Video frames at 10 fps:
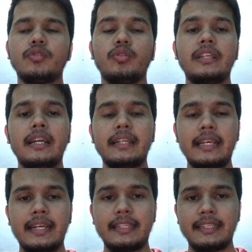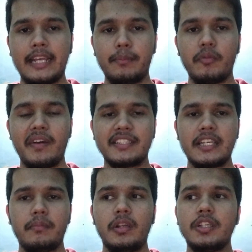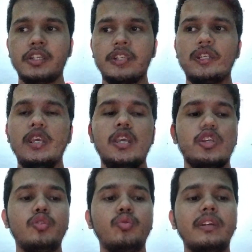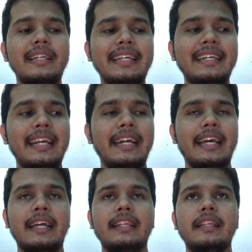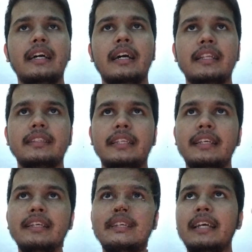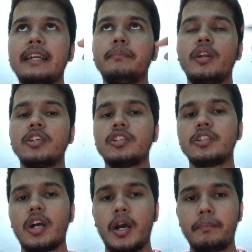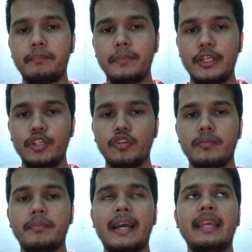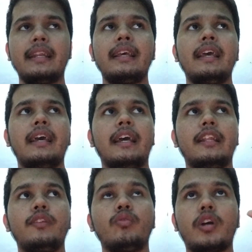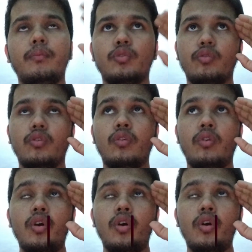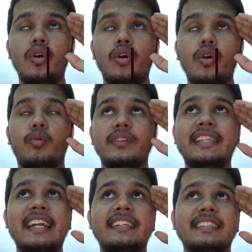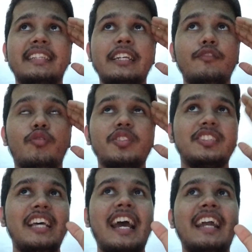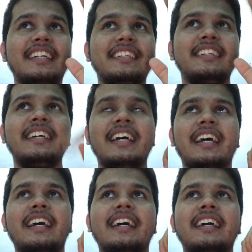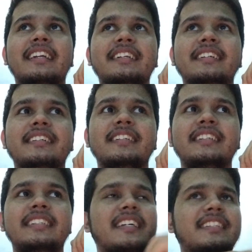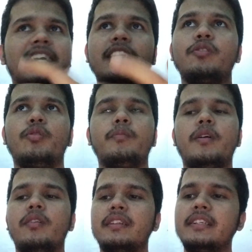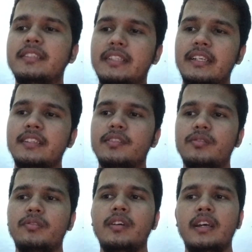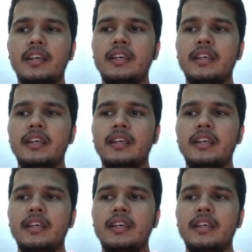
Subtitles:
so that at the time of examination you read it and the thing get brushed up in your mind, and you come to know, oh, that thing was that, and yes, I know about this thing. So